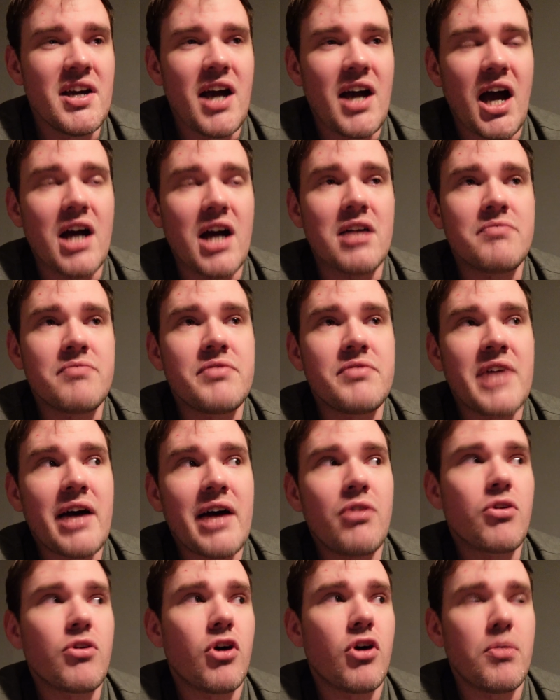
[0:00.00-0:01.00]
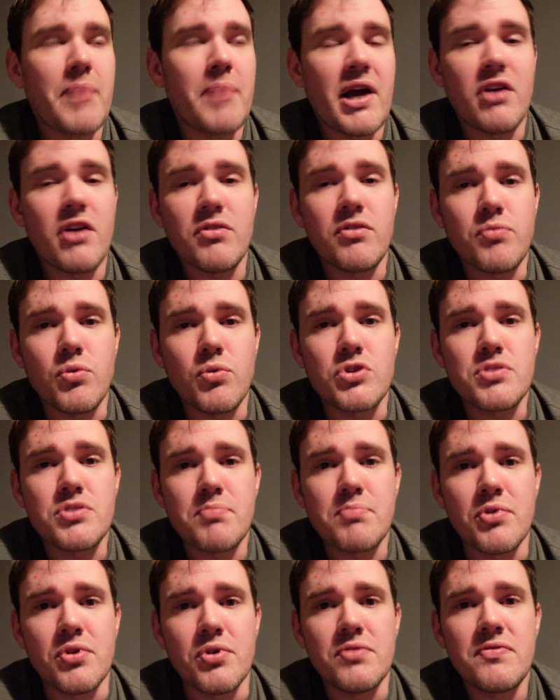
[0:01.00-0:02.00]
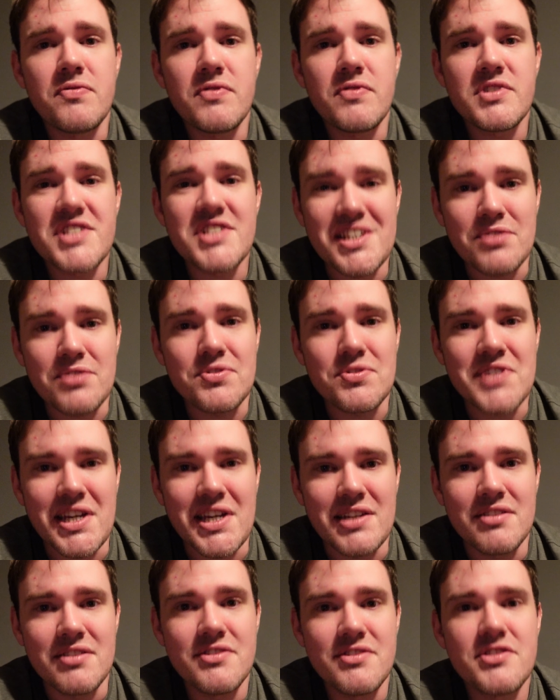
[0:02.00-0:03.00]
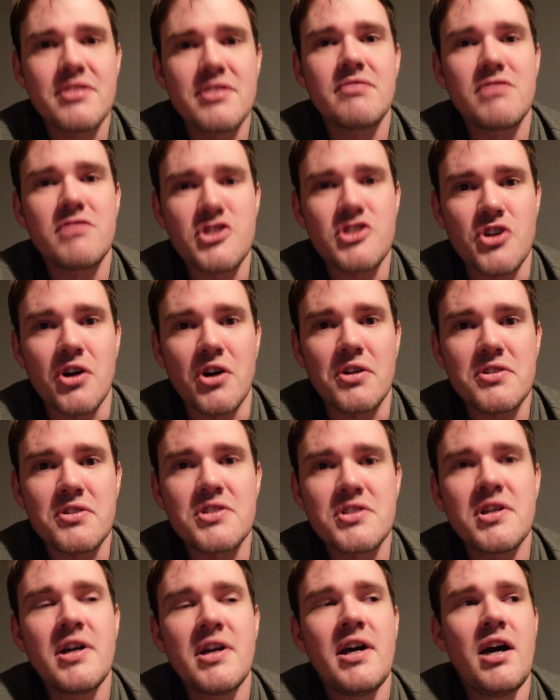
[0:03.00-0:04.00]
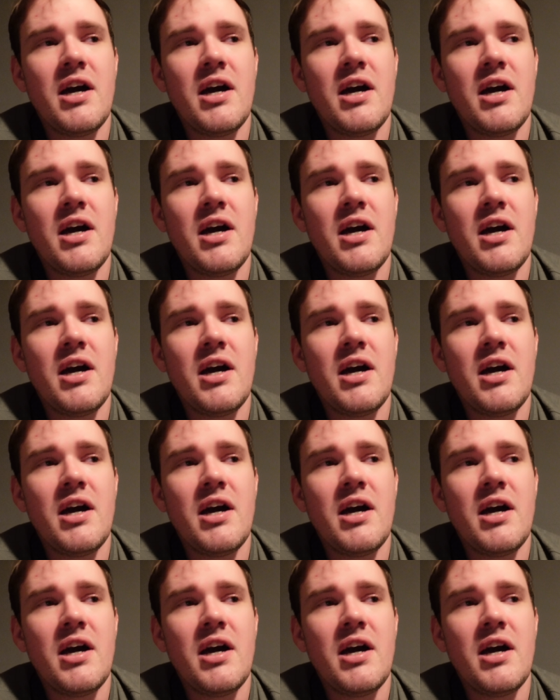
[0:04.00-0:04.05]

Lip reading: I have now got a pair of waterproof sealskins socks,